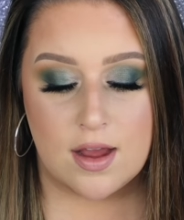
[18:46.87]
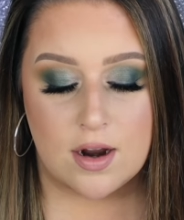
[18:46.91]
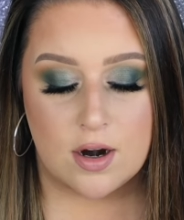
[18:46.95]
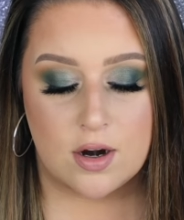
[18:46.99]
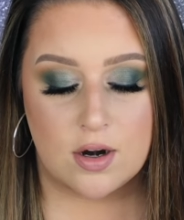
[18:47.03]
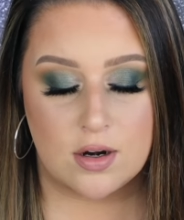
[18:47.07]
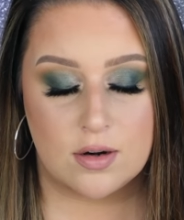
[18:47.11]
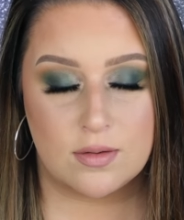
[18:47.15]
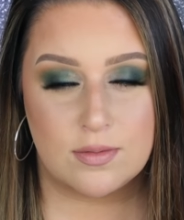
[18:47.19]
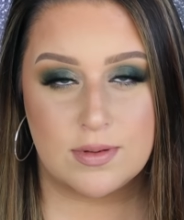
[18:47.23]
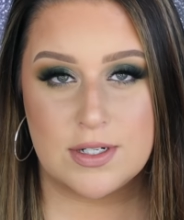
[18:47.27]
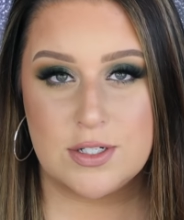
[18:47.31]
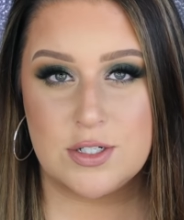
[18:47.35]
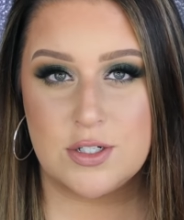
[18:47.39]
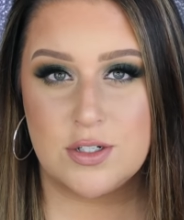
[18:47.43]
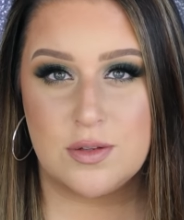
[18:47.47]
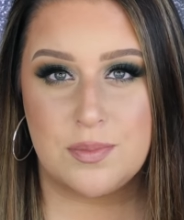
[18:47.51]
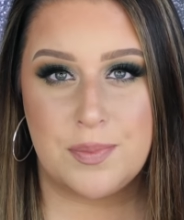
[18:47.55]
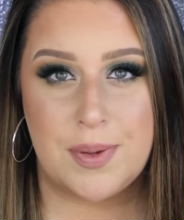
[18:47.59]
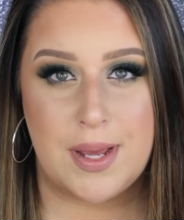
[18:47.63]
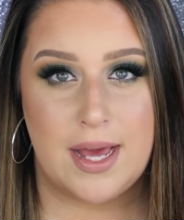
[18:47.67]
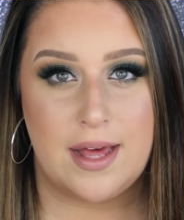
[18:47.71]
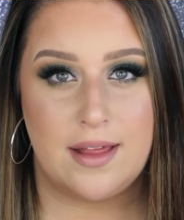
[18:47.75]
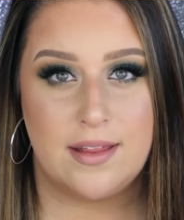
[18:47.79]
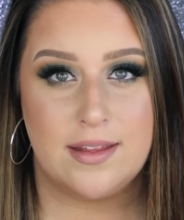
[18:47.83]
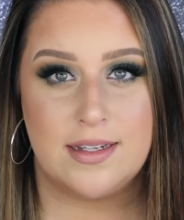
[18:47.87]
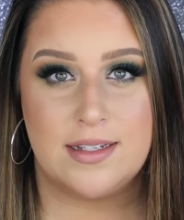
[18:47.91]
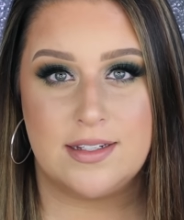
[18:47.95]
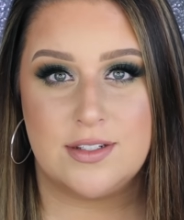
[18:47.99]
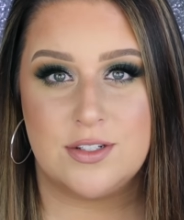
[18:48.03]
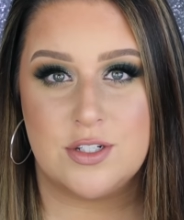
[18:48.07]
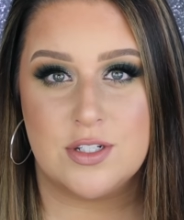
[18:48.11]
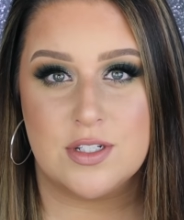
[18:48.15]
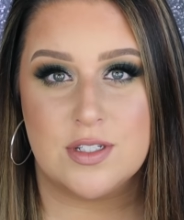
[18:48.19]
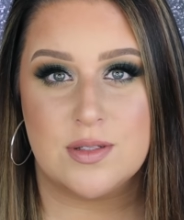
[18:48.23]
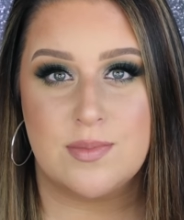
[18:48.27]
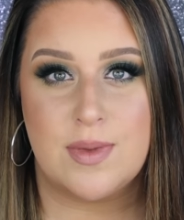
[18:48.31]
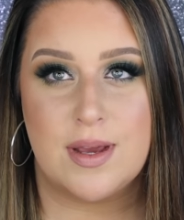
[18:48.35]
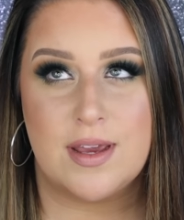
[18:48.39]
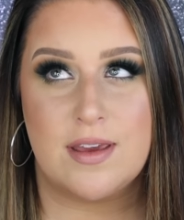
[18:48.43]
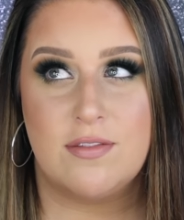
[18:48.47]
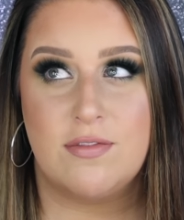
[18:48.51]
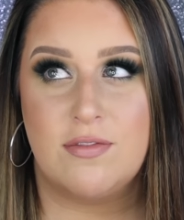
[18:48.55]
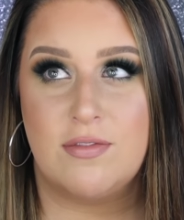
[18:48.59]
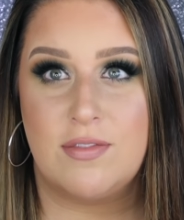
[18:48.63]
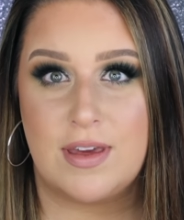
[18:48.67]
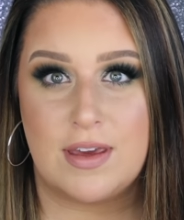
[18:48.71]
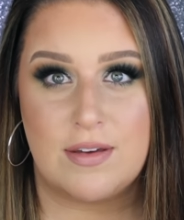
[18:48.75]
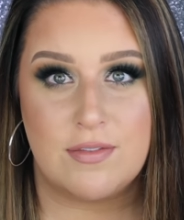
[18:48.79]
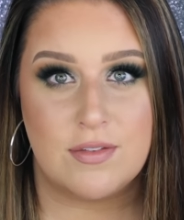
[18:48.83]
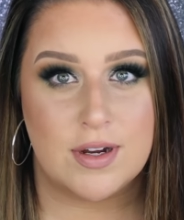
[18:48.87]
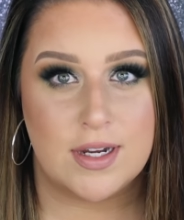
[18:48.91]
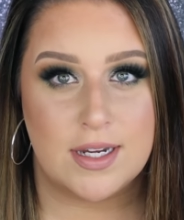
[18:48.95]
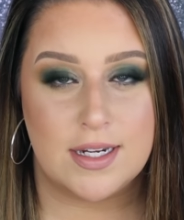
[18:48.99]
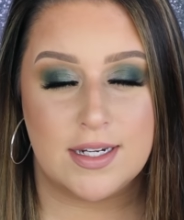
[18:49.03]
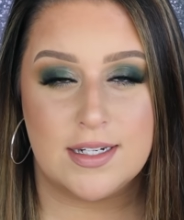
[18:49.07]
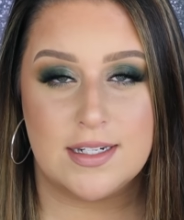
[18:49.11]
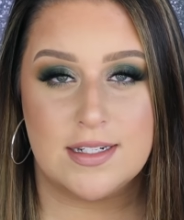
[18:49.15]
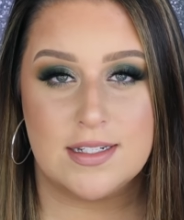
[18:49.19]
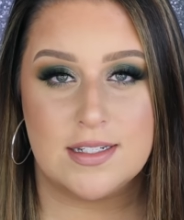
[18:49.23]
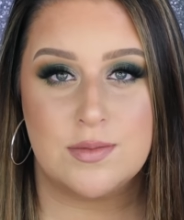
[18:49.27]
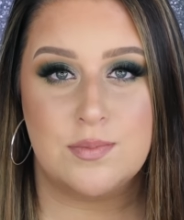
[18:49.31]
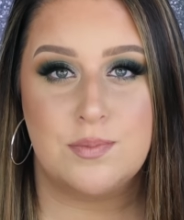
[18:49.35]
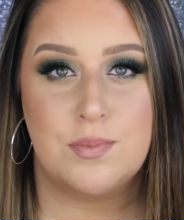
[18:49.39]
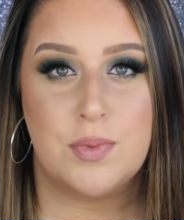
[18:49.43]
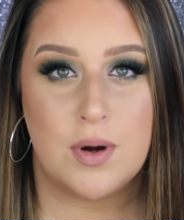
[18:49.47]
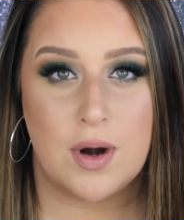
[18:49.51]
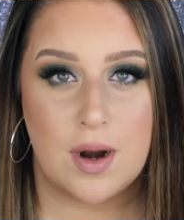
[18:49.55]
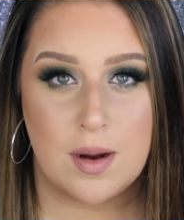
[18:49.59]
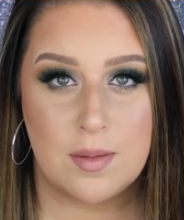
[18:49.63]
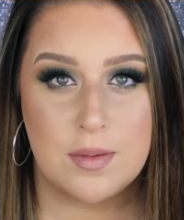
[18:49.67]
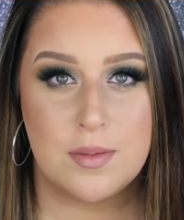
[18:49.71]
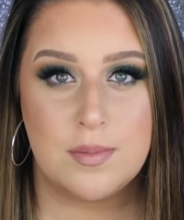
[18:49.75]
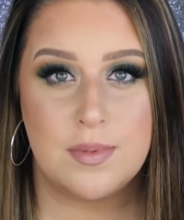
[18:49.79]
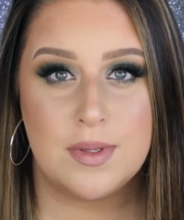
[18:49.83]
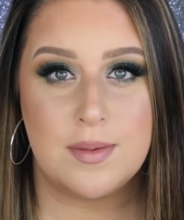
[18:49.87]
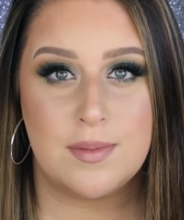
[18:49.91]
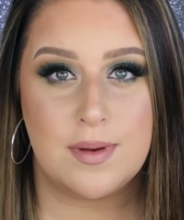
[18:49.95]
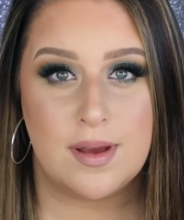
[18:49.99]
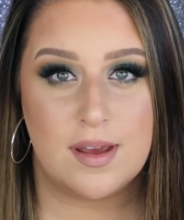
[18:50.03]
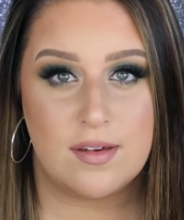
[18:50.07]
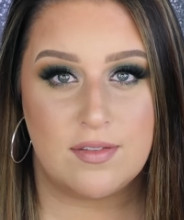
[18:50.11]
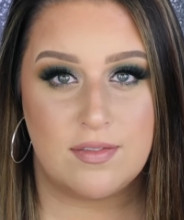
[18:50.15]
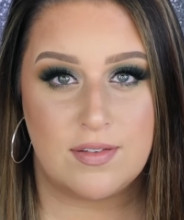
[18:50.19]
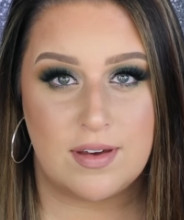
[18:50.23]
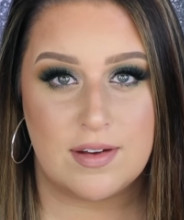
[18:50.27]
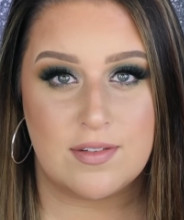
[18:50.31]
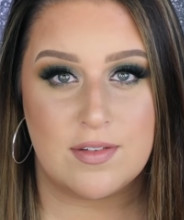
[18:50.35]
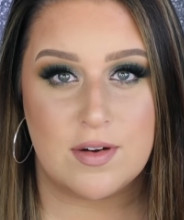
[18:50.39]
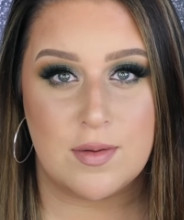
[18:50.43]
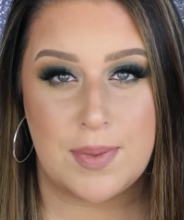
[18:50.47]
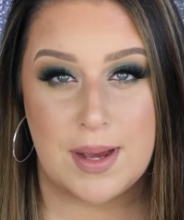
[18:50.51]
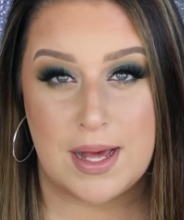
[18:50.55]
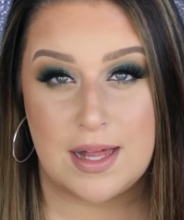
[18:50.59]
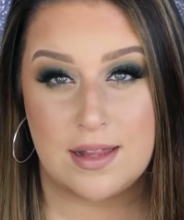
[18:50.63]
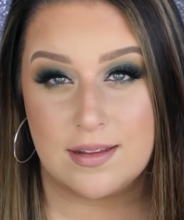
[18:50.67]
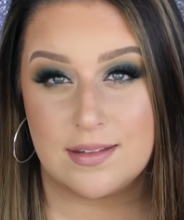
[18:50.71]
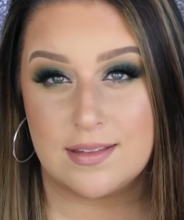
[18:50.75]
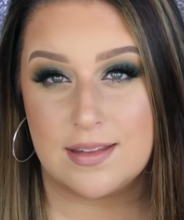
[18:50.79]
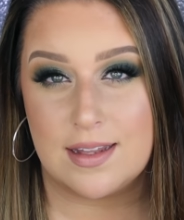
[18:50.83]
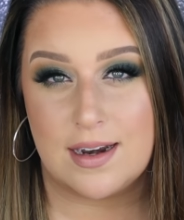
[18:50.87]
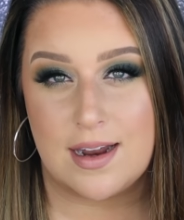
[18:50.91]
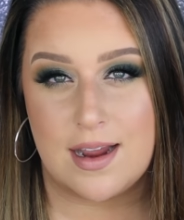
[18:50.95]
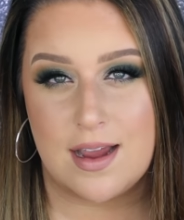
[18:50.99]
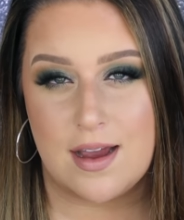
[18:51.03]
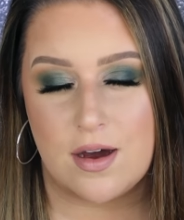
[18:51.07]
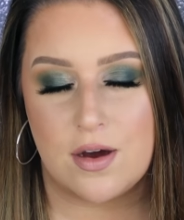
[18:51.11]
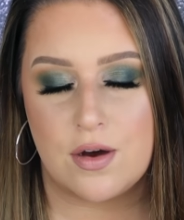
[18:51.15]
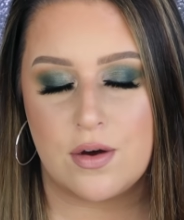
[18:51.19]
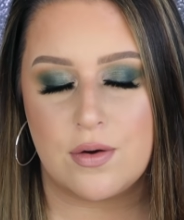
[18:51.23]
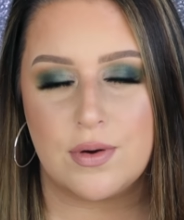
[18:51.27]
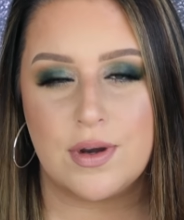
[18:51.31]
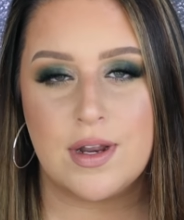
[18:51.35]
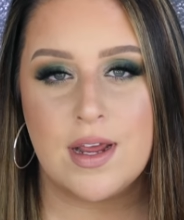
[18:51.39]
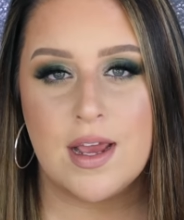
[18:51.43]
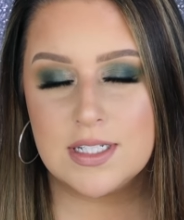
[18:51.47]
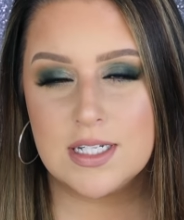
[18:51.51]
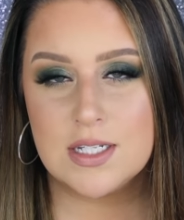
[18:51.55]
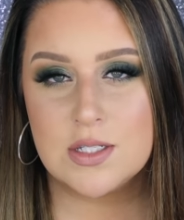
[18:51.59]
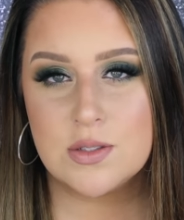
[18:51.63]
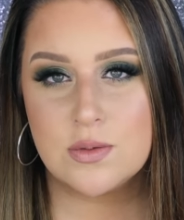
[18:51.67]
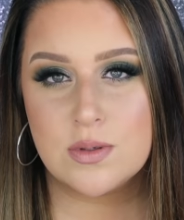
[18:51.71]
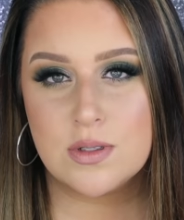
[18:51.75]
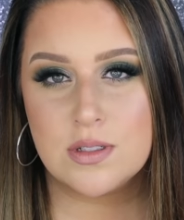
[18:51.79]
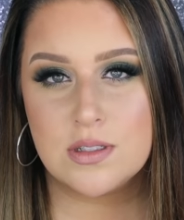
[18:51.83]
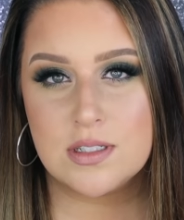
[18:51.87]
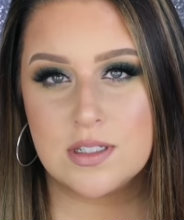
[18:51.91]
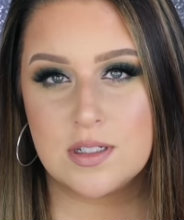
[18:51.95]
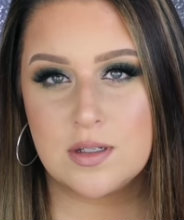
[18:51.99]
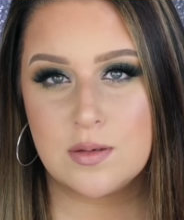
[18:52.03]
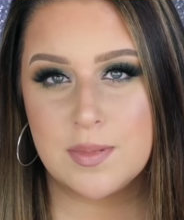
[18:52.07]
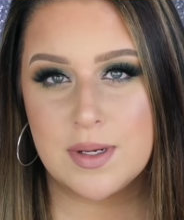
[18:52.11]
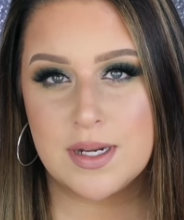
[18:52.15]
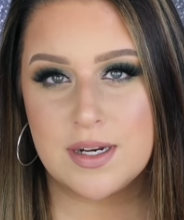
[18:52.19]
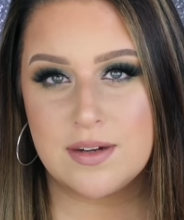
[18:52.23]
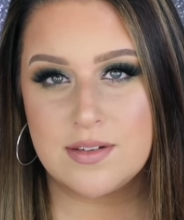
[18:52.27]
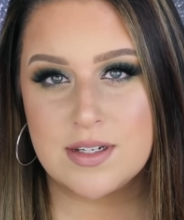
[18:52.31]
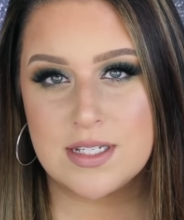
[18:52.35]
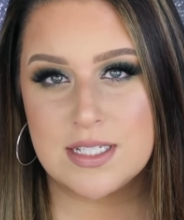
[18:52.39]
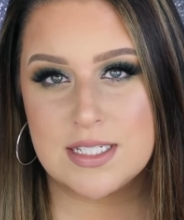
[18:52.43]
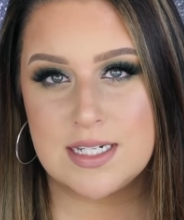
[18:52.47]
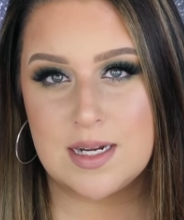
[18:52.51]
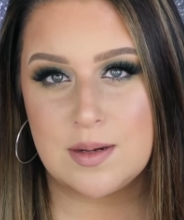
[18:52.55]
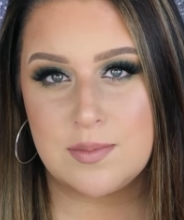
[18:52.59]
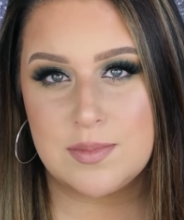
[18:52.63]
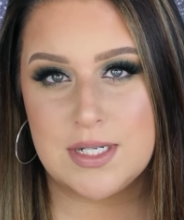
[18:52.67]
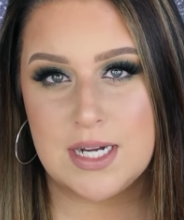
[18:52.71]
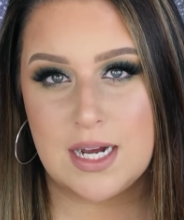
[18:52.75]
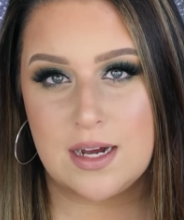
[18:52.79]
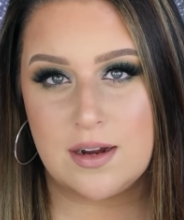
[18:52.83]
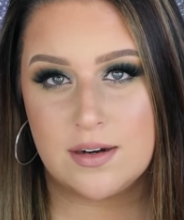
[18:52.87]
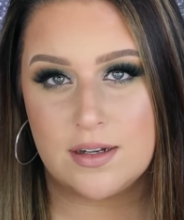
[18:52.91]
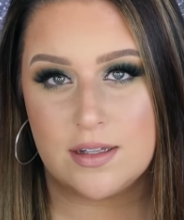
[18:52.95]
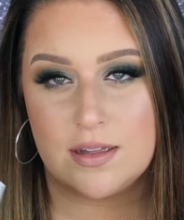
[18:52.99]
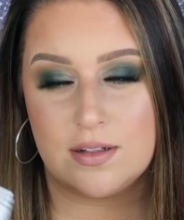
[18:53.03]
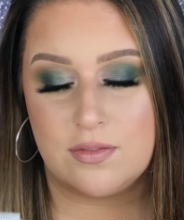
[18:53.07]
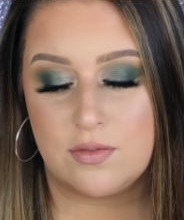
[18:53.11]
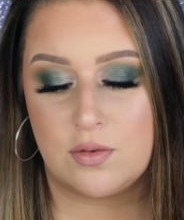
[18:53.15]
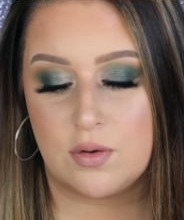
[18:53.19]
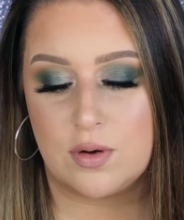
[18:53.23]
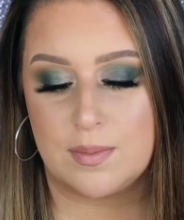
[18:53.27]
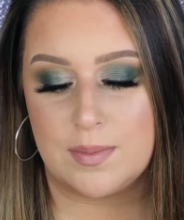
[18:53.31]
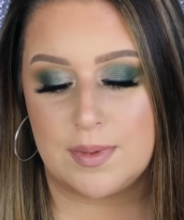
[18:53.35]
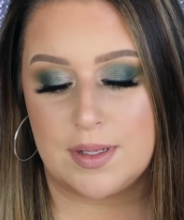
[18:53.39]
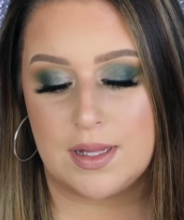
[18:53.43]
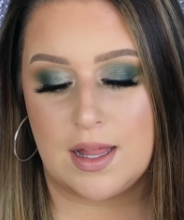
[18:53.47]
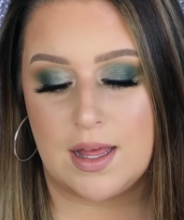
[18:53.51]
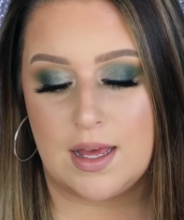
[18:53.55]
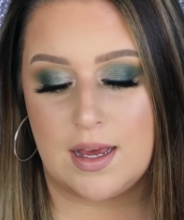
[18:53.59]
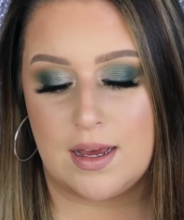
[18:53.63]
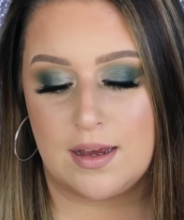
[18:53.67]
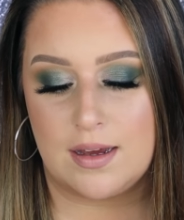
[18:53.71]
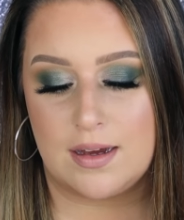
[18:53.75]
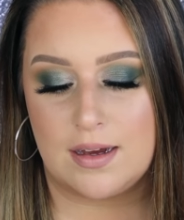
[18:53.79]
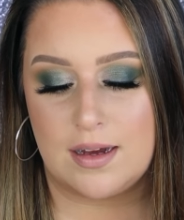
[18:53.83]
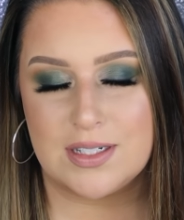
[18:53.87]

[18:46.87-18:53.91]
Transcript: Her original palette is just my favorite. It is probably my favorite palette that I own. These were a little bit of a step down in the formula.